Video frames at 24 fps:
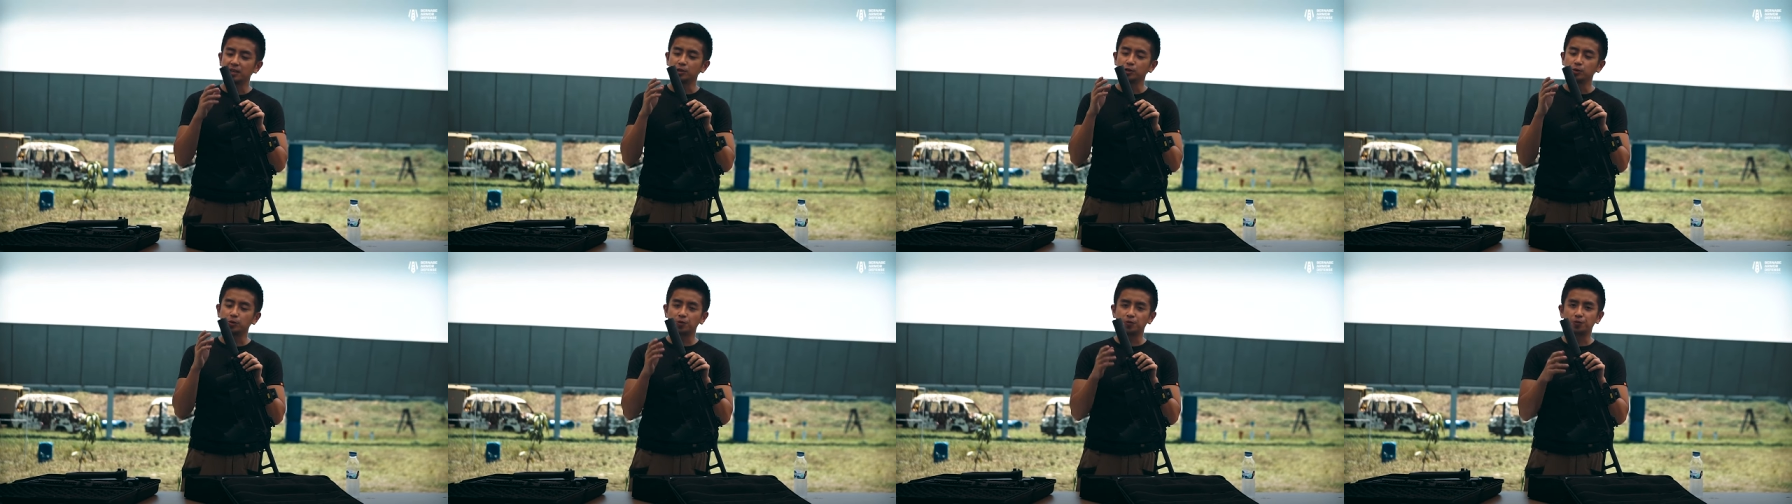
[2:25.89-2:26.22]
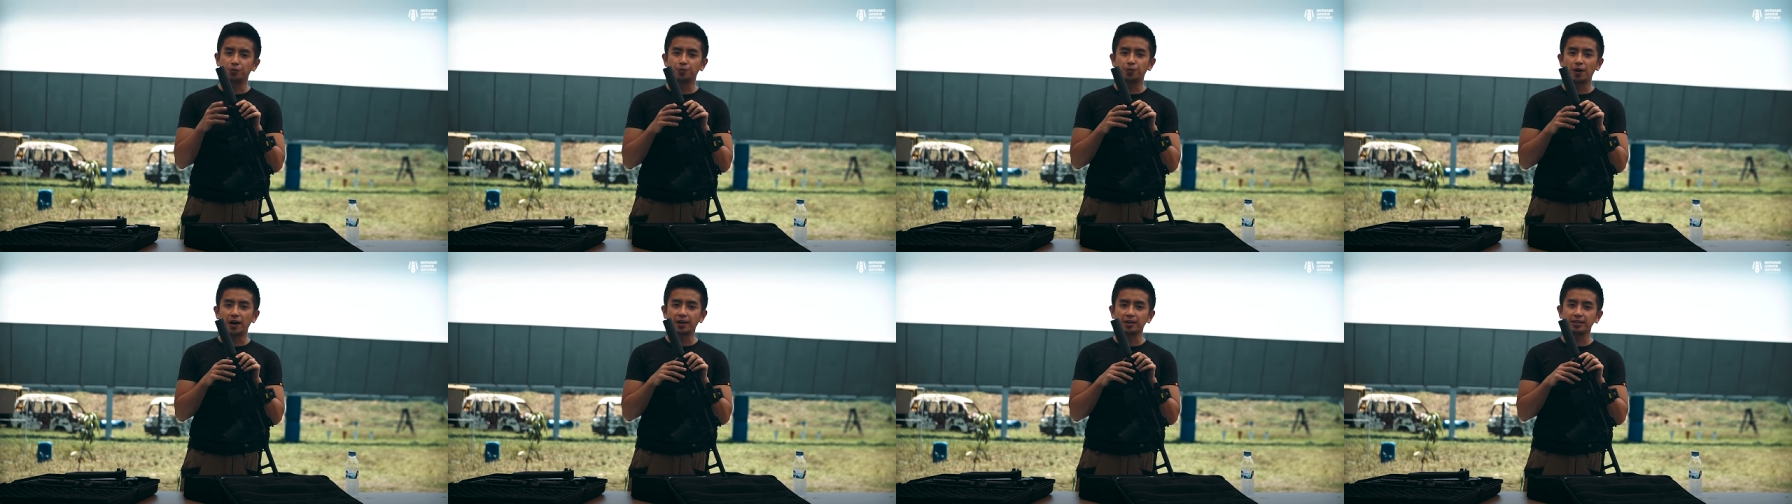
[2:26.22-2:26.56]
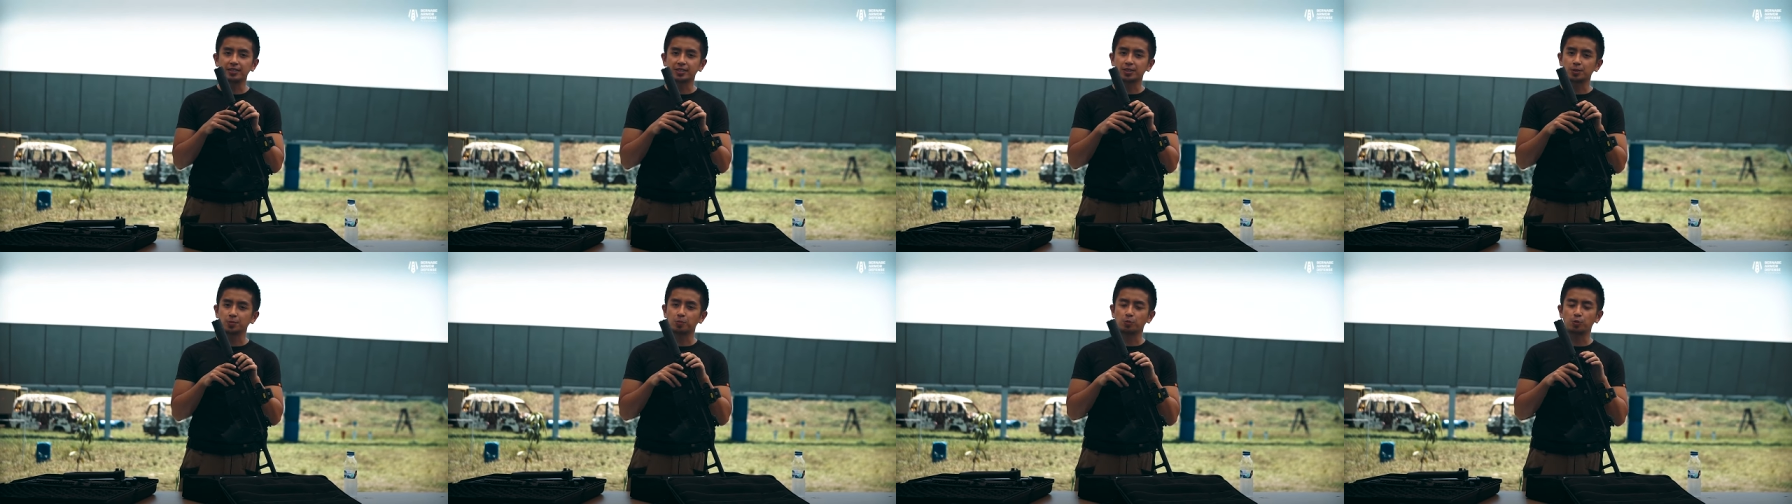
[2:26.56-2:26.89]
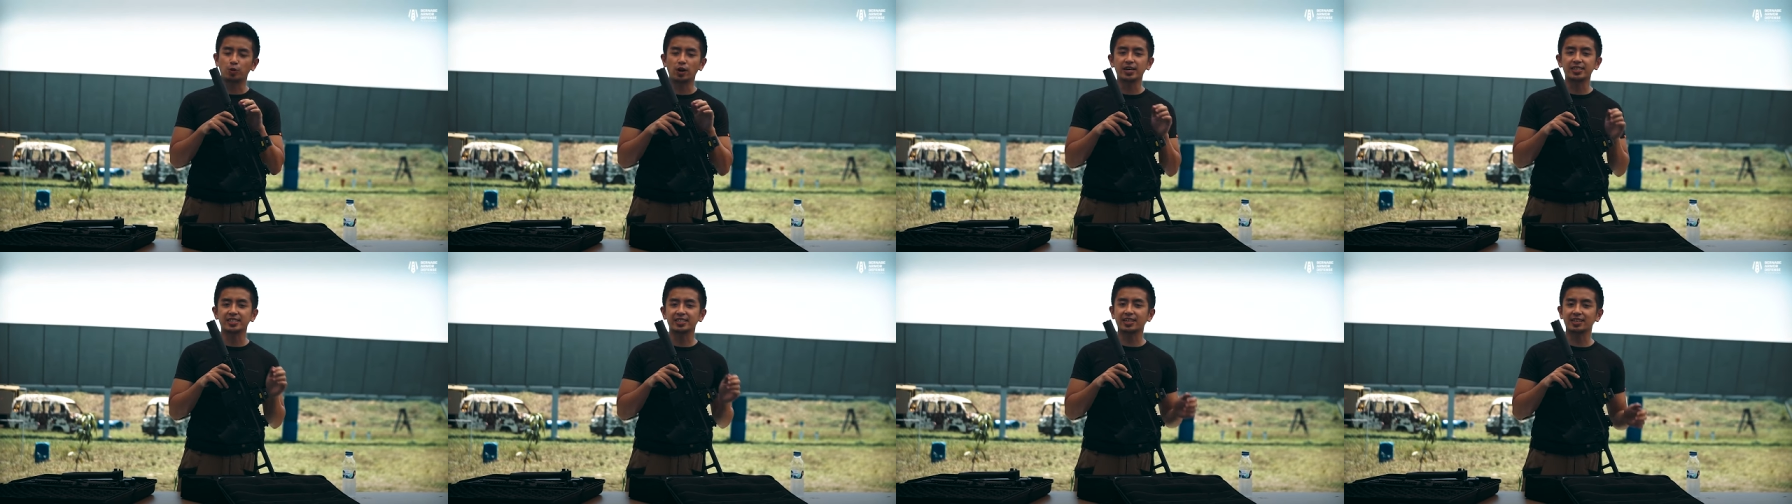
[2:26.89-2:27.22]
you can fire it
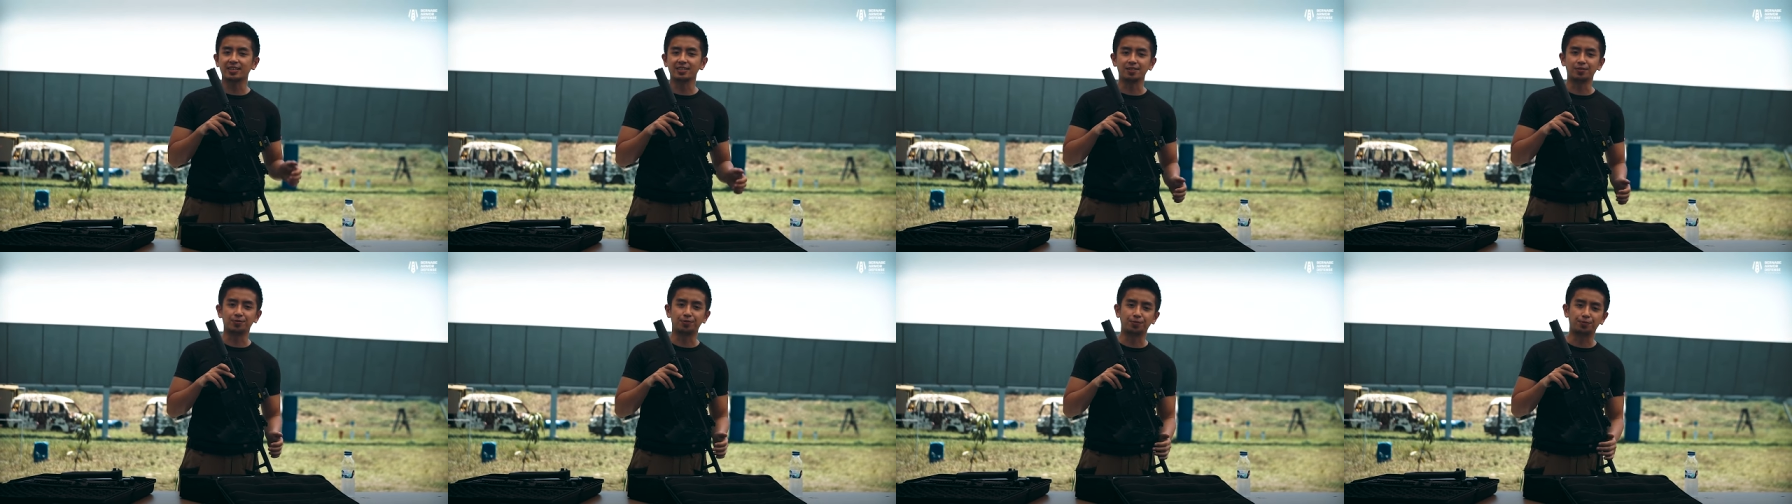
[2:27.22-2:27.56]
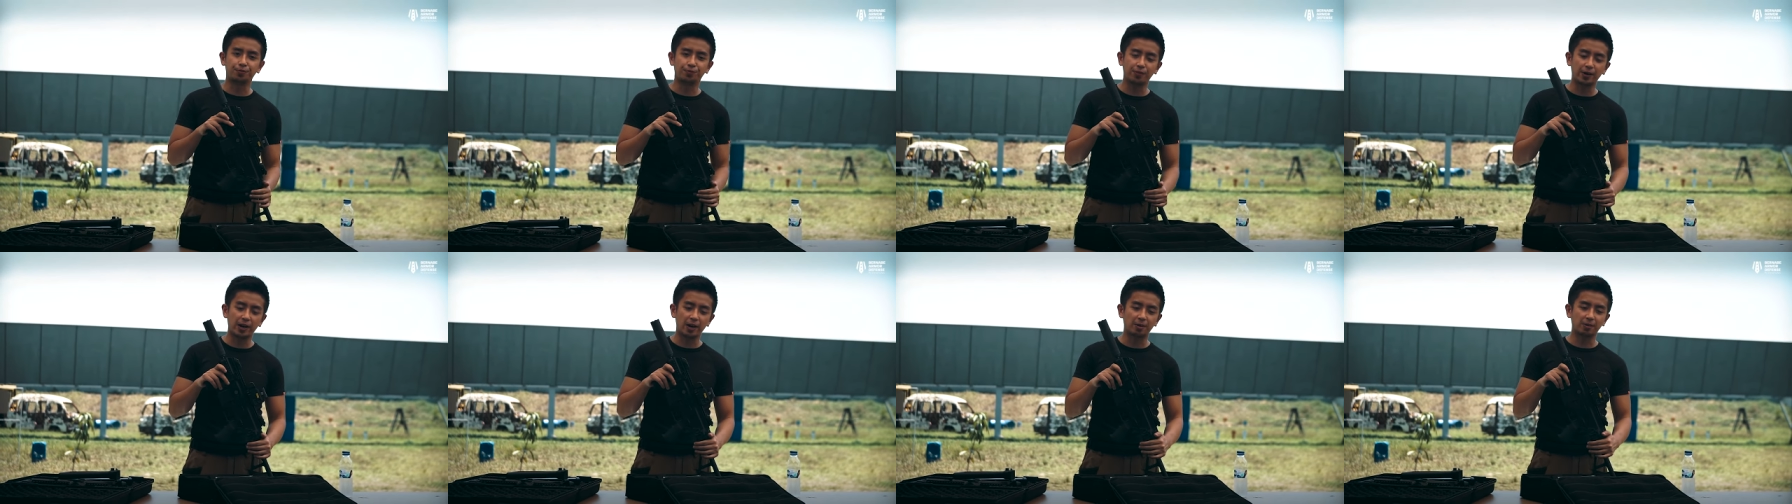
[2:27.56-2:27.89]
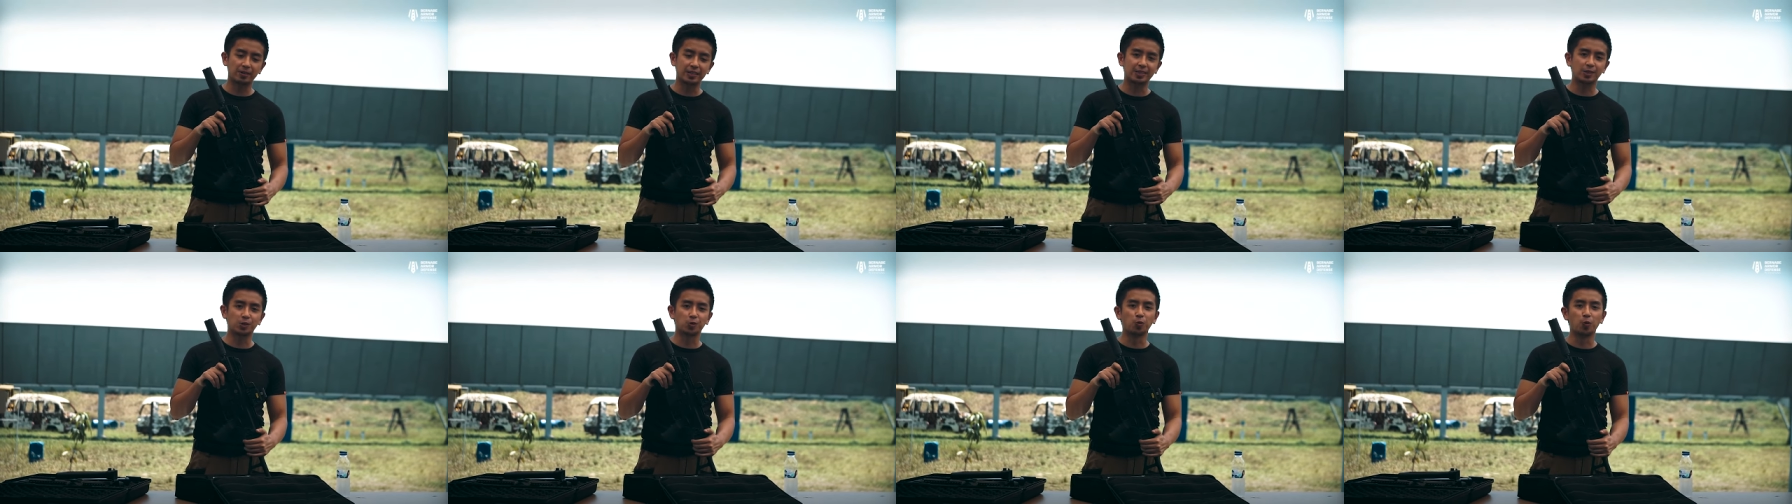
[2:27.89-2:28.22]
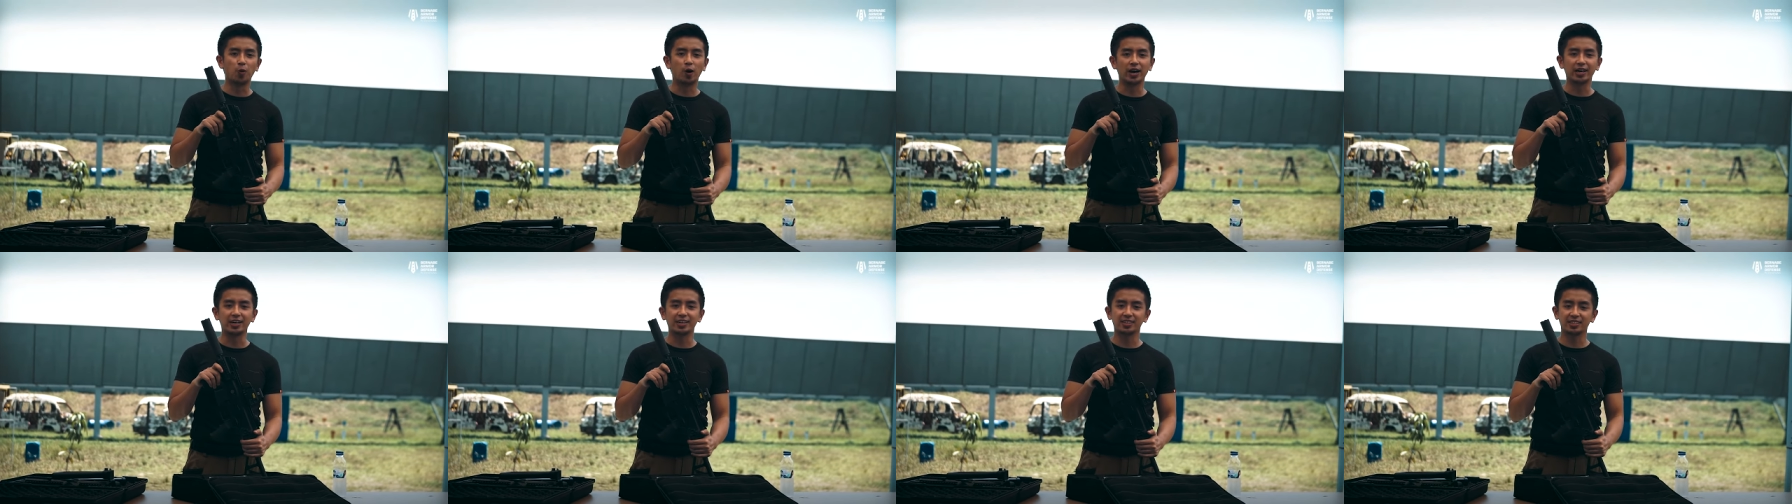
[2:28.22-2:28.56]
suppressed and it's very
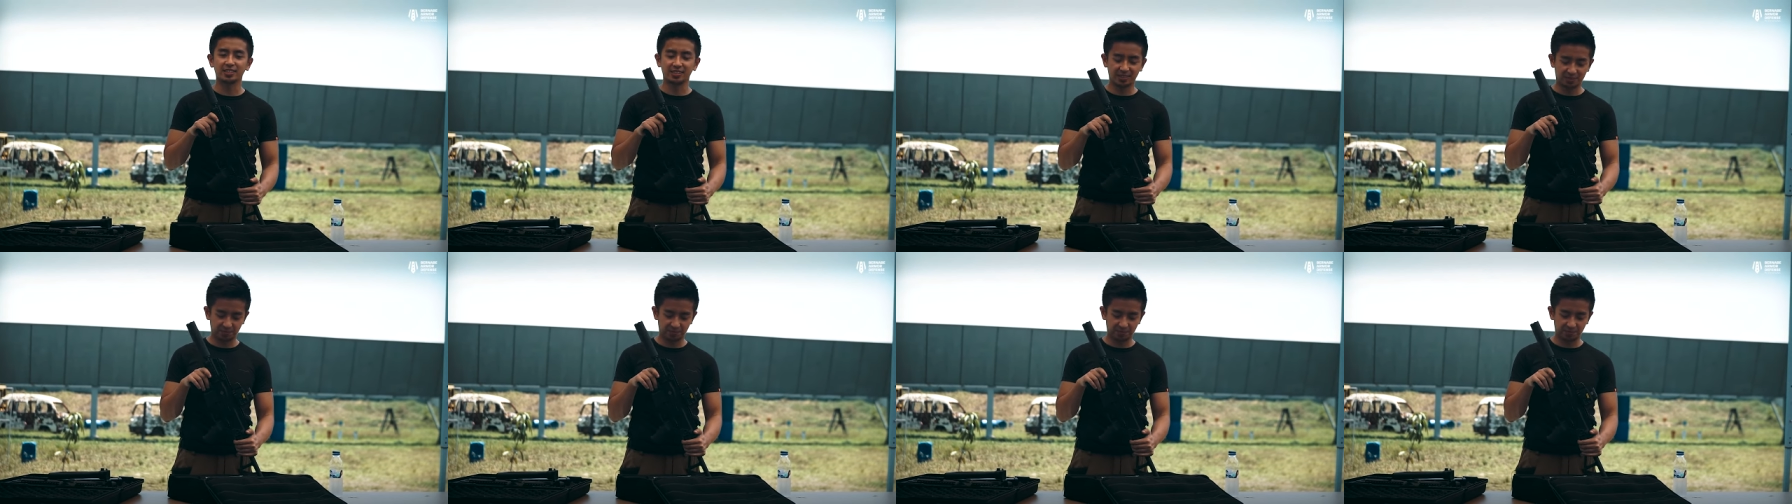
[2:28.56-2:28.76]
quiet.